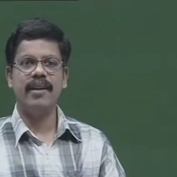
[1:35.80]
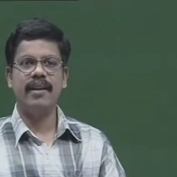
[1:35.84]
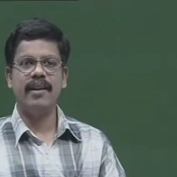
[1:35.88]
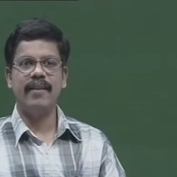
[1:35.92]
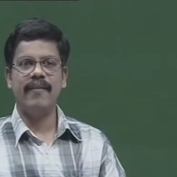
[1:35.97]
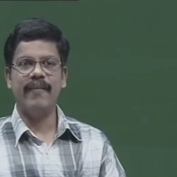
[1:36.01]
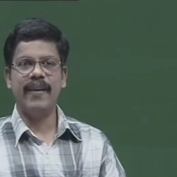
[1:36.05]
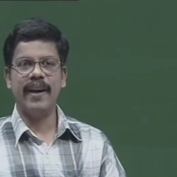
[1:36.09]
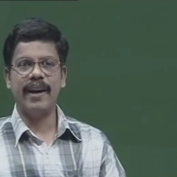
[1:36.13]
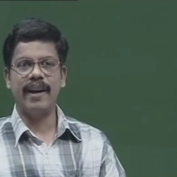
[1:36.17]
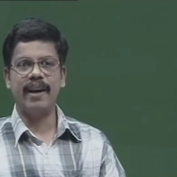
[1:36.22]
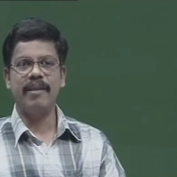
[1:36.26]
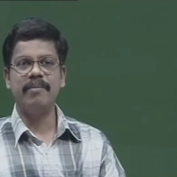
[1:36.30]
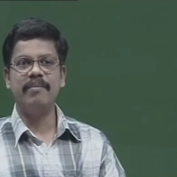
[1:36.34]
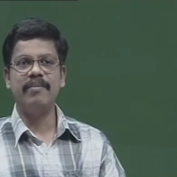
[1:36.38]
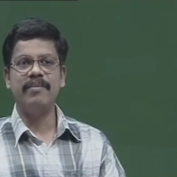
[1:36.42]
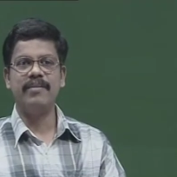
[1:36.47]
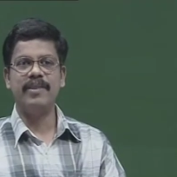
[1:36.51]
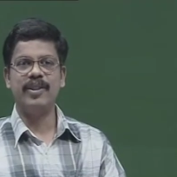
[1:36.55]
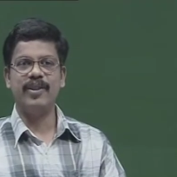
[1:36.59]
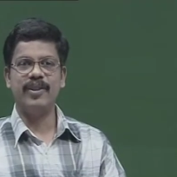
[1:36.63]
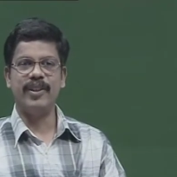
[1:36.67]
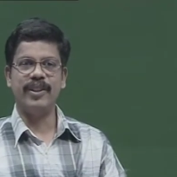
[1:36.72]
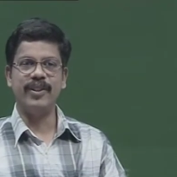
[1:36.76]
Welcome
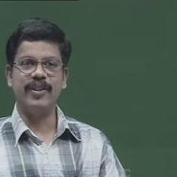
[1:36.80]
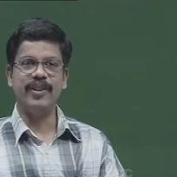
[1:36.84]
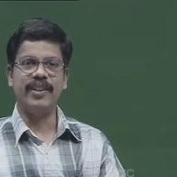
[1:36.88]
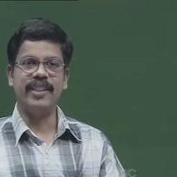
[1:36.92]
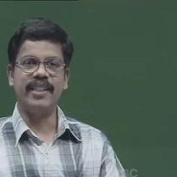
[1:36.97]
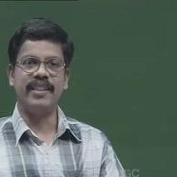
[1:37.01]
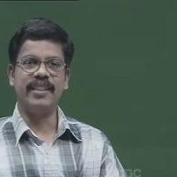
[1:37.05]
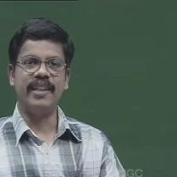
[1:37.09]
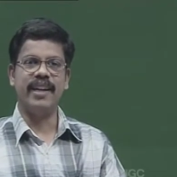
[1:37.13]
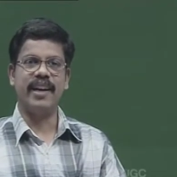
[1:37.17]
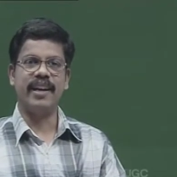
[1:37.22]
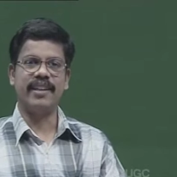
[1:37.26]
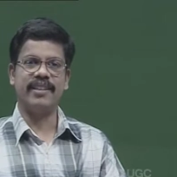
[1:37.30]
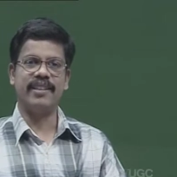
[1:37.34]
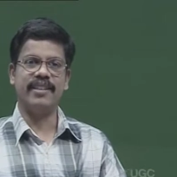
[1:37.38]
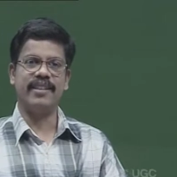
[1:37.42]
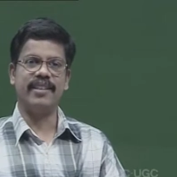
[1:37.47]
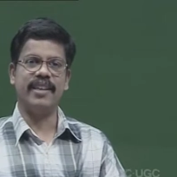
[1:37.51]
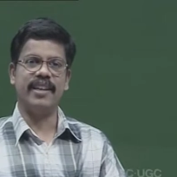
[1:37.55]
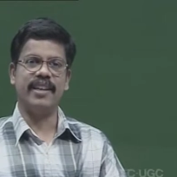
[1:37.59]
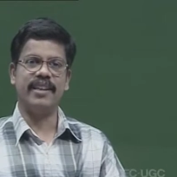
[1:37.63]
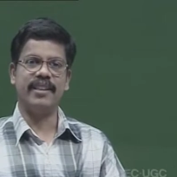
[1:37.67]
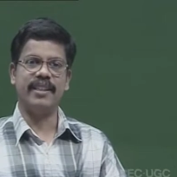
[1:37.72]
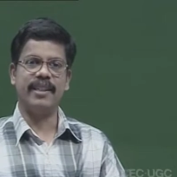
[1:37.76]
to the UGC Lecture
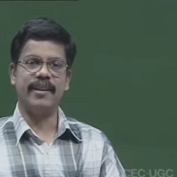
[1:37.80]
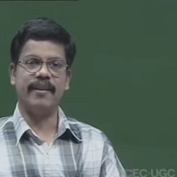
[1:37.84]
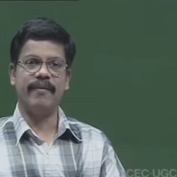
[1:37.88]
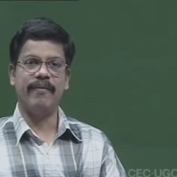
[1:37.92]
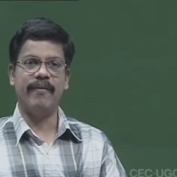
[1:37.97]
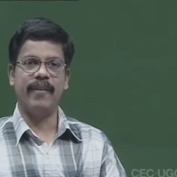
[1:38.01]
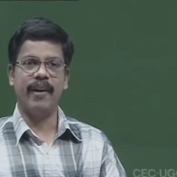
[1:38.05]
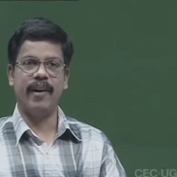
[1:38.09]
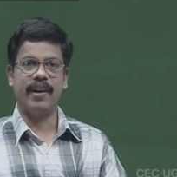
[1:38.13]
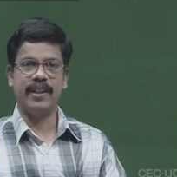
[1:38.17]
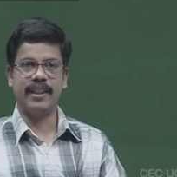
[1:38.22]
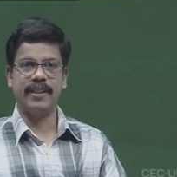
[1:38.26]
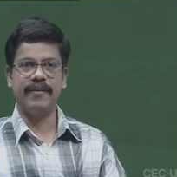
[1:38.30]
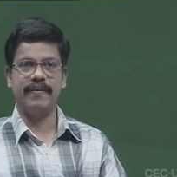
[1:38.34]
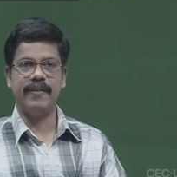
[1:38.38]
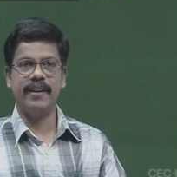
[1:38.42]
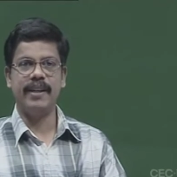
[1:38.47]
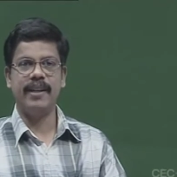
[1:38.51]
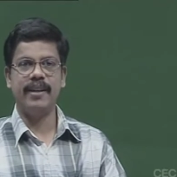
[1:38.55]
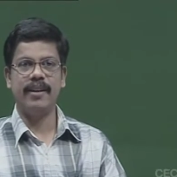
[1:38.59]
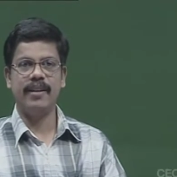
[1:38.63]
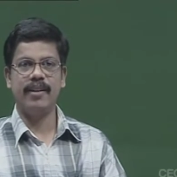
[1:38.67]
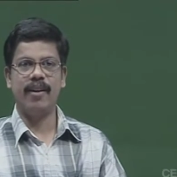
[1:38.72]
Series in Philosophy